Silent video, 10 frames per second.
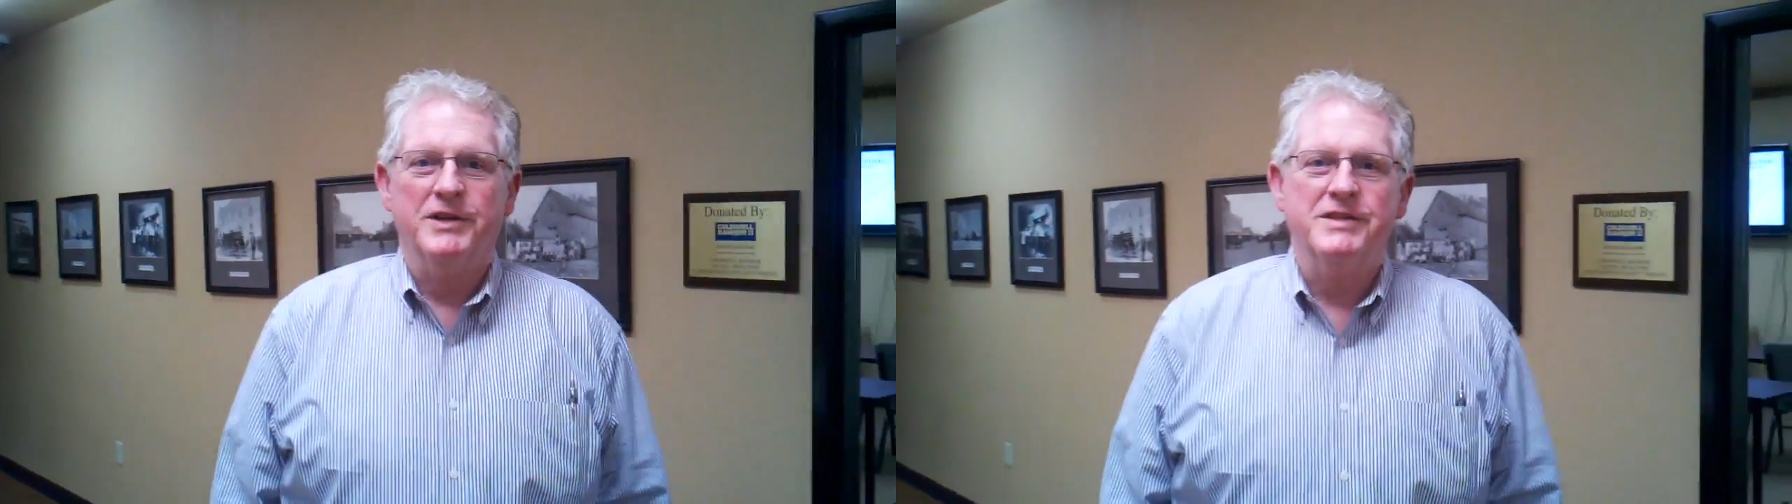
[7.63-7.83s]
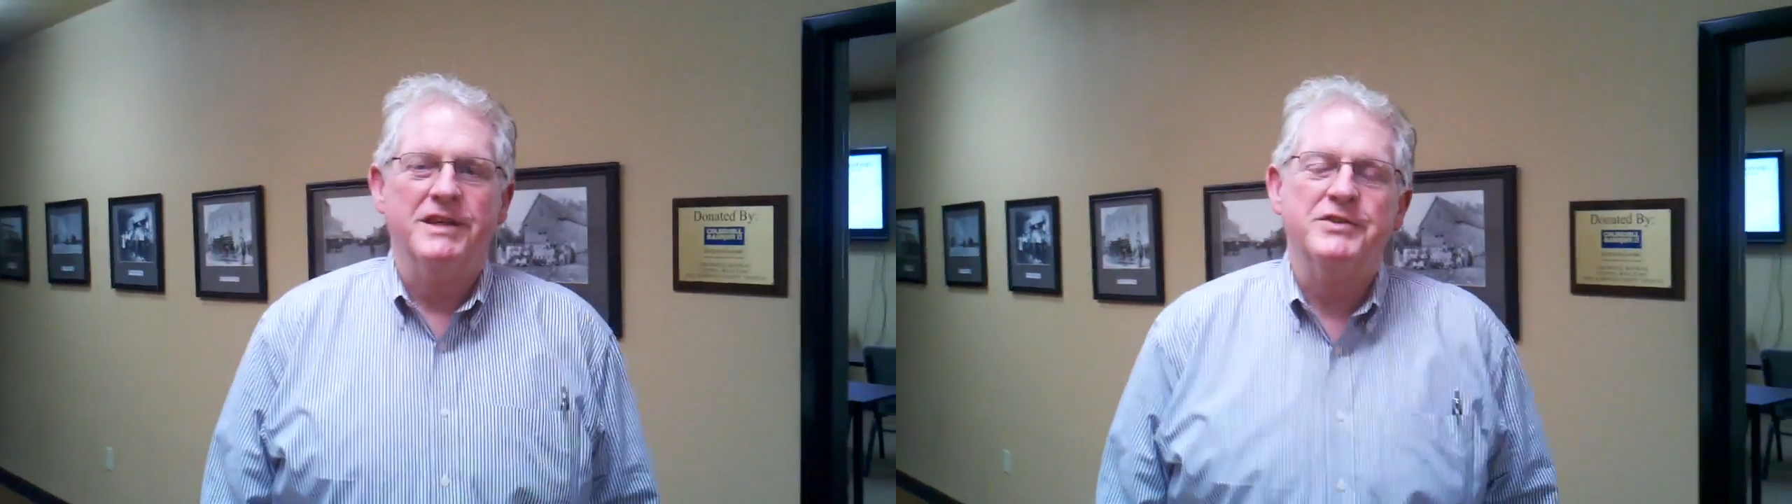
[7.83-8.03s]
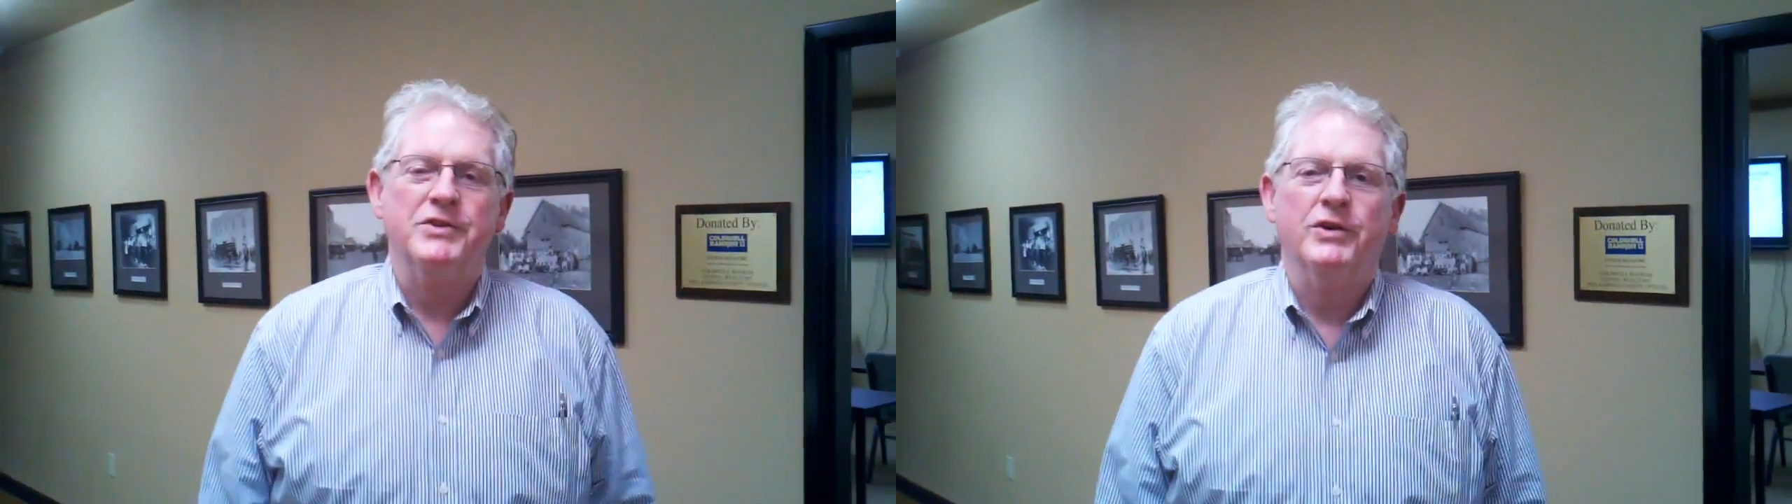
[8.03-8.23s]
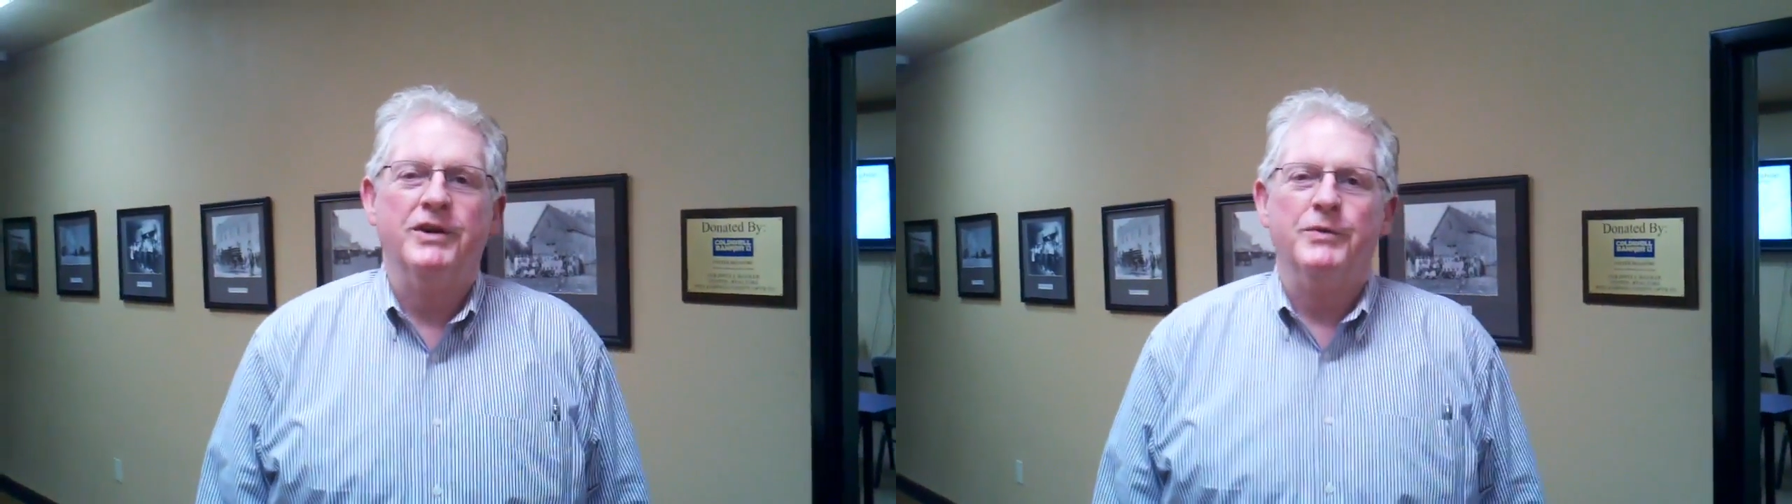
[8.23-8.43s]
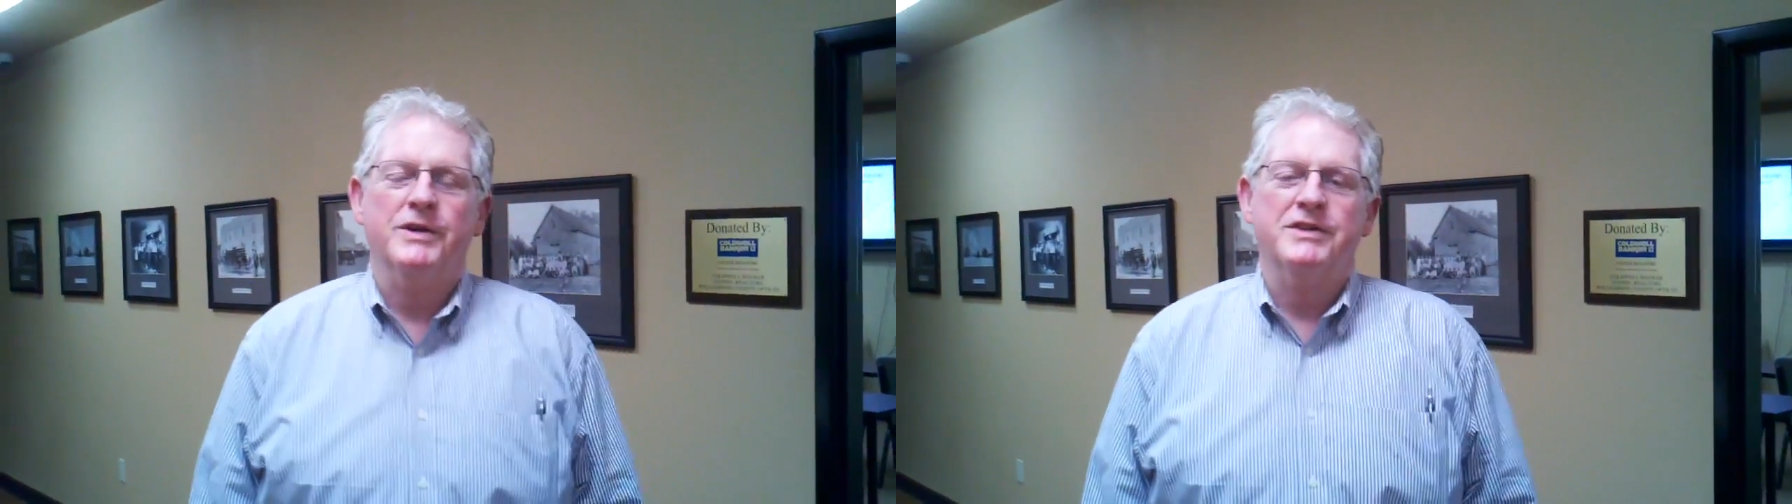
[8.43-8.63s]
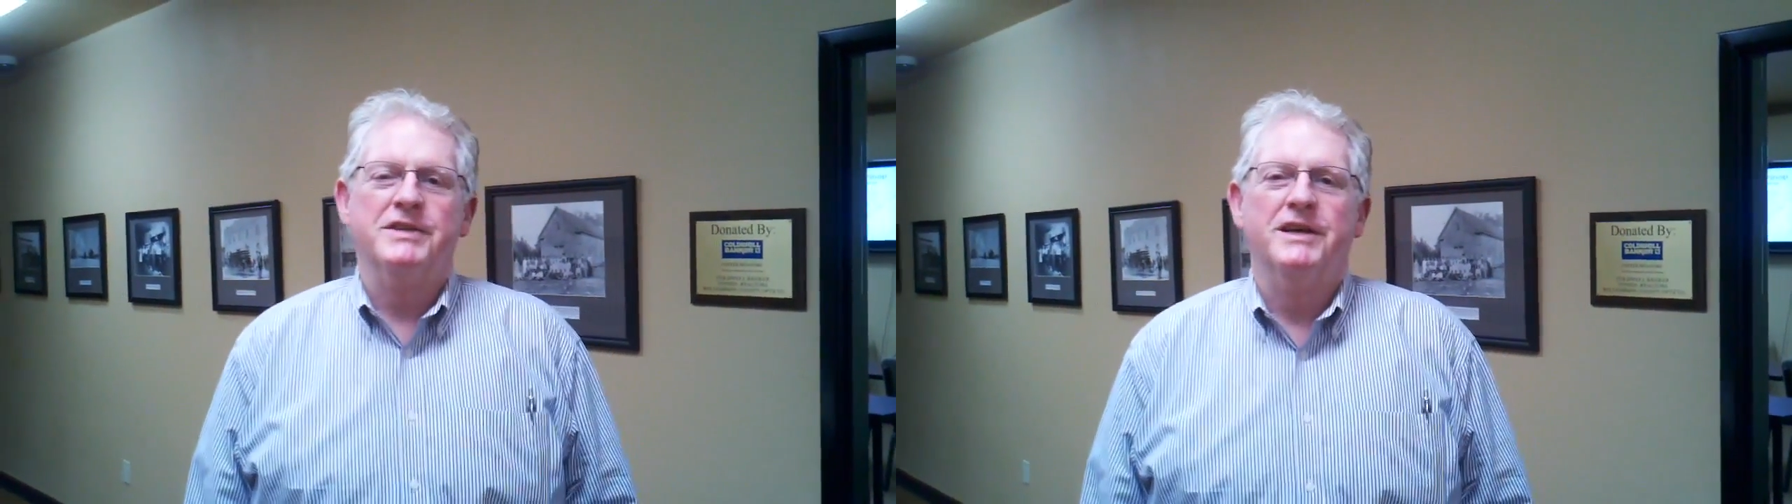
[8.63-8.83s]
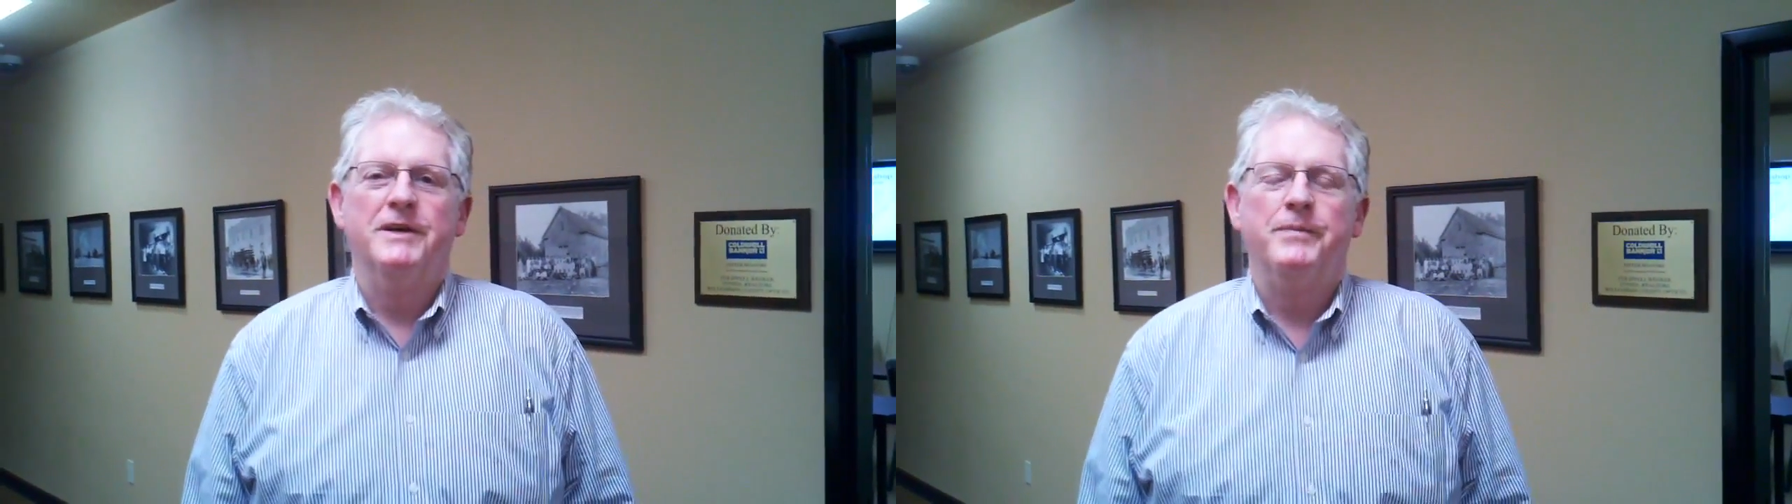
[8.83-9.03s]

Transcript: real estate story was